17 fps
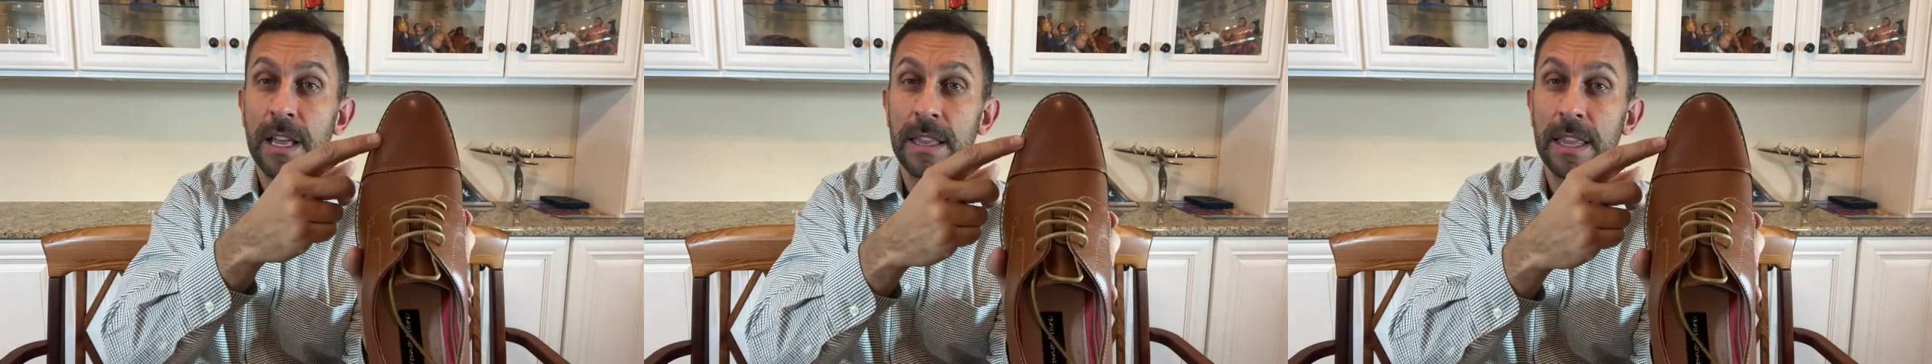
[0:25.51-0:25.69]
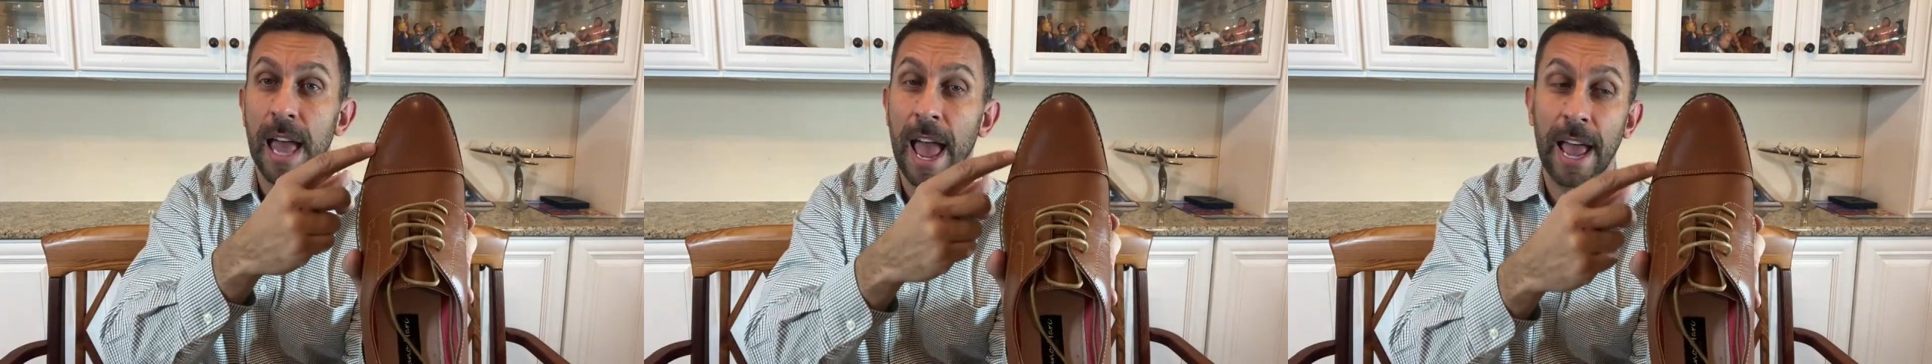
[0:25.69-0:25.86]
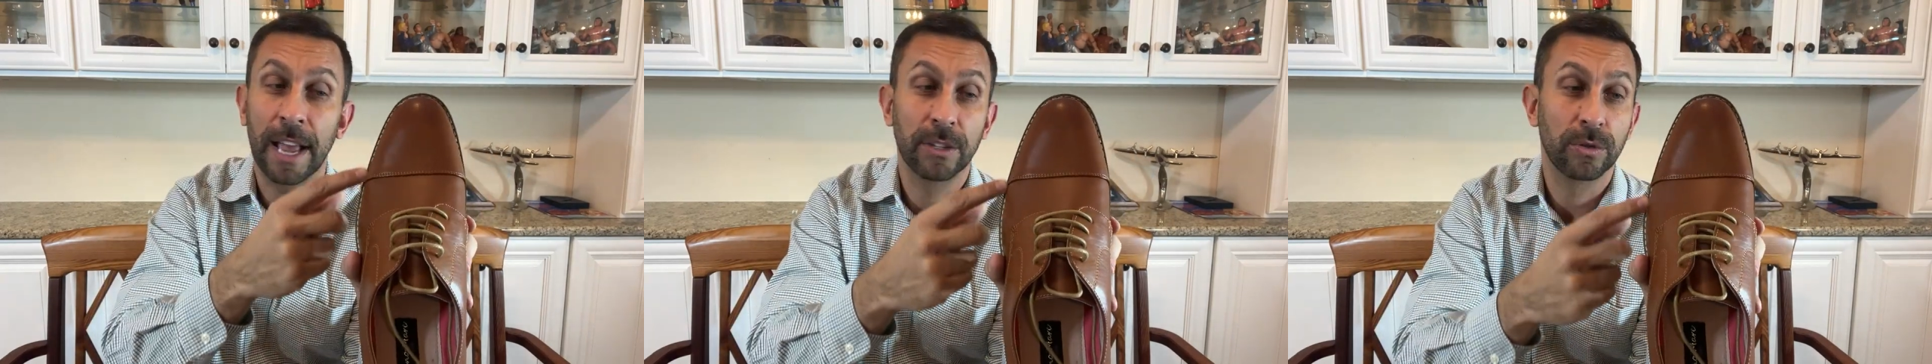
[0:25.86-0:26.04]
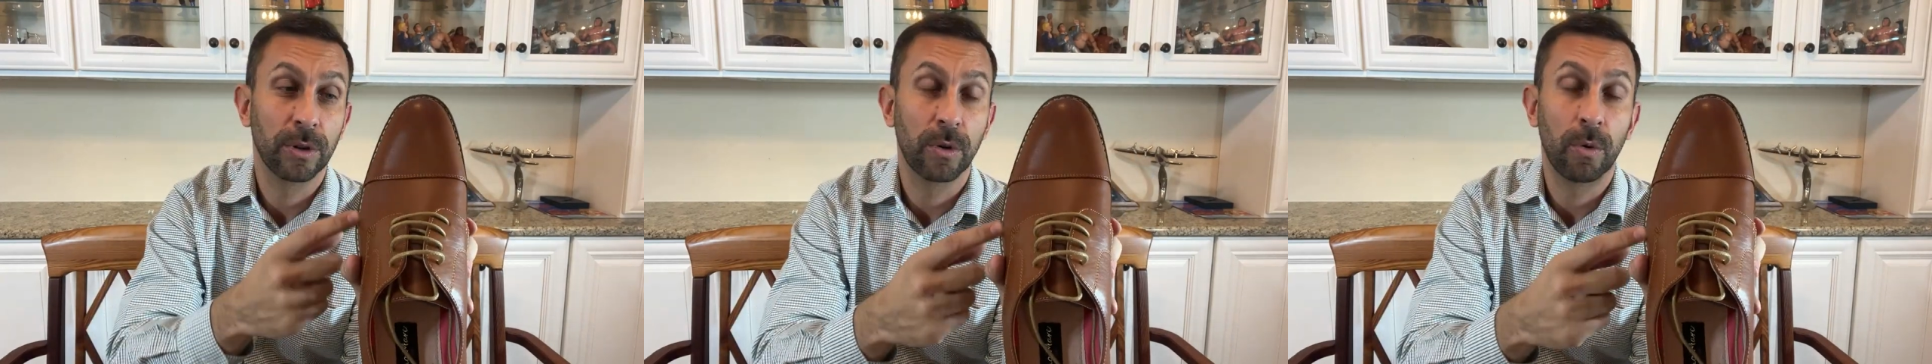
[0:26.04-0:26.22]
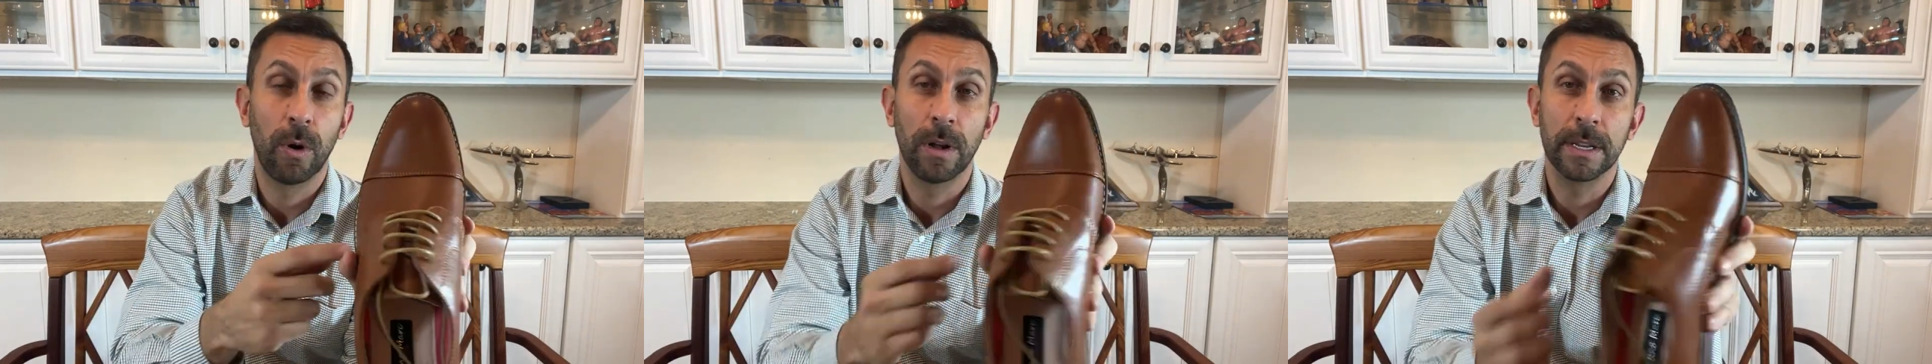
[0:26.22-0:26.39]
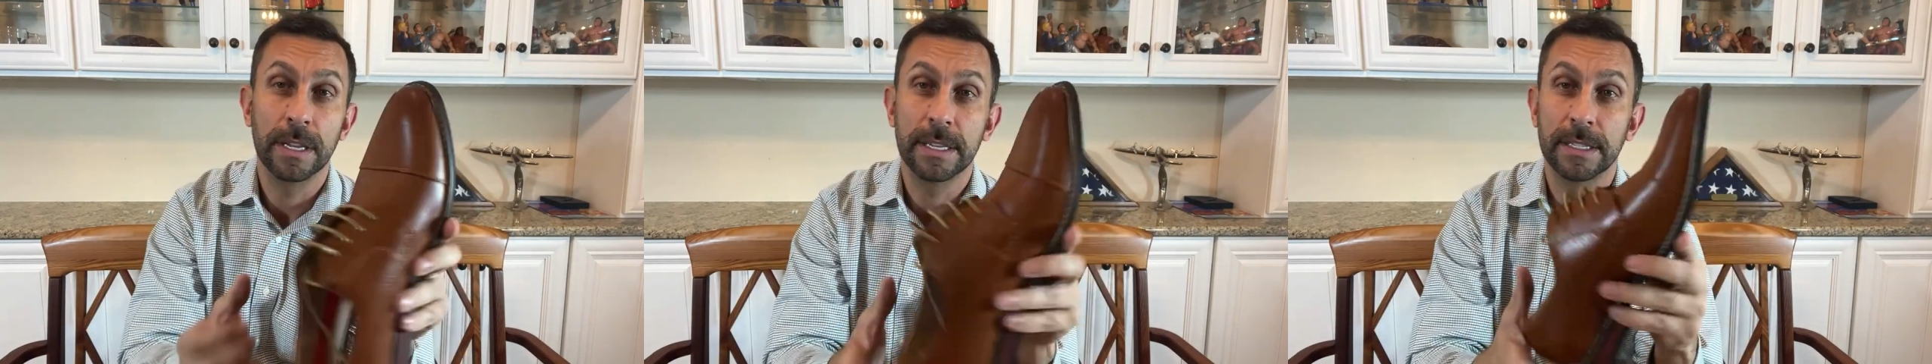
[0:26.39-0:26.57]
the extra
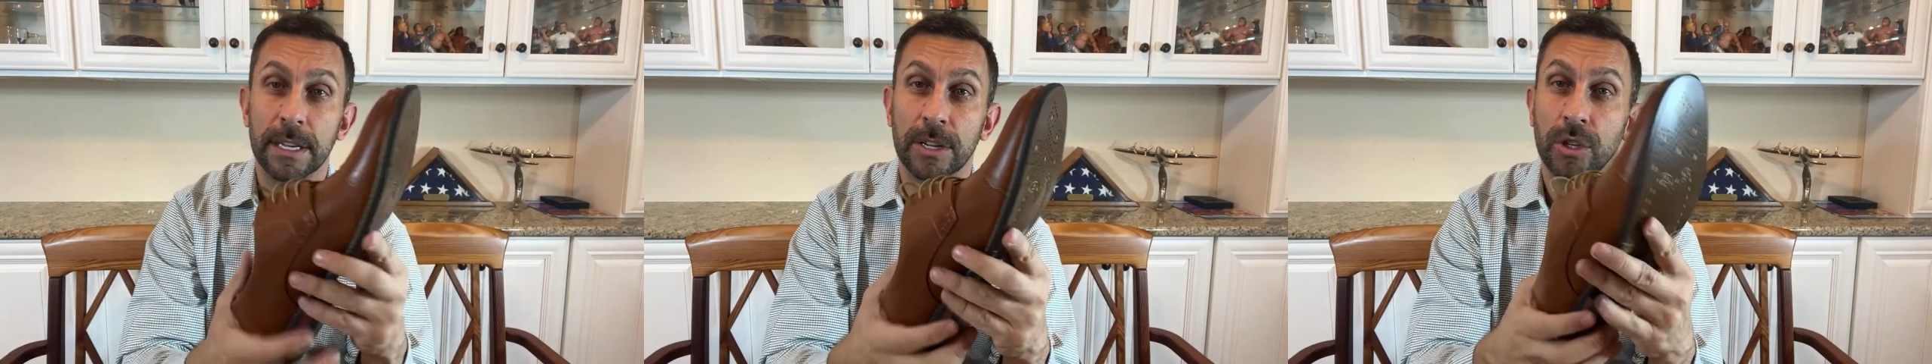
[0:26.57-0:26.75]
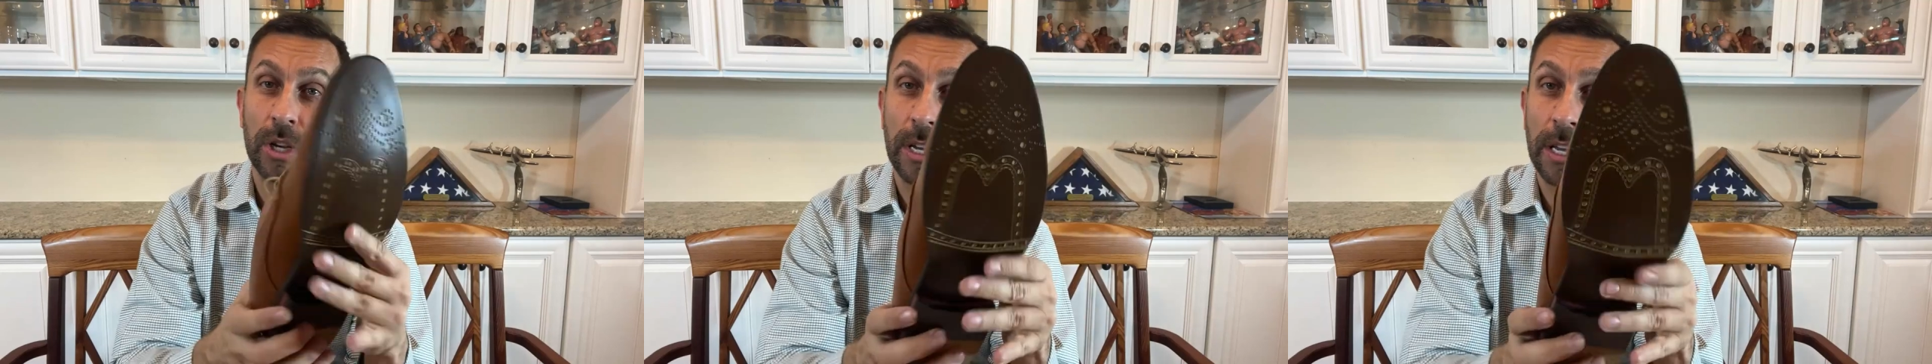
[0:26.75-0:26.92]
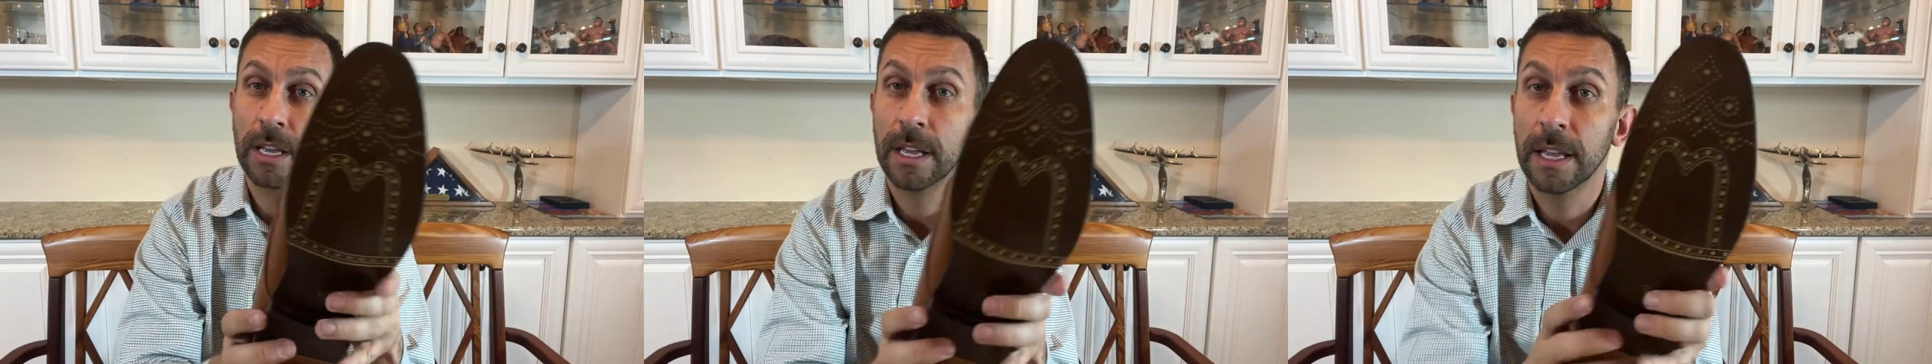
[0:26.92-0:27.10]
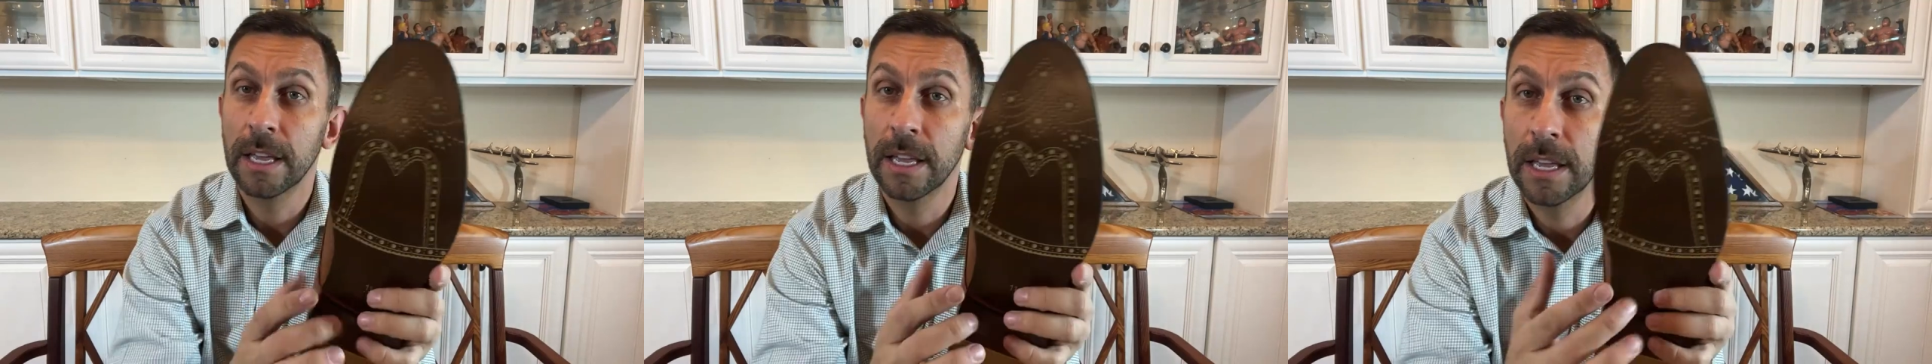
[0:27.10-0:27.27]
quality stitching.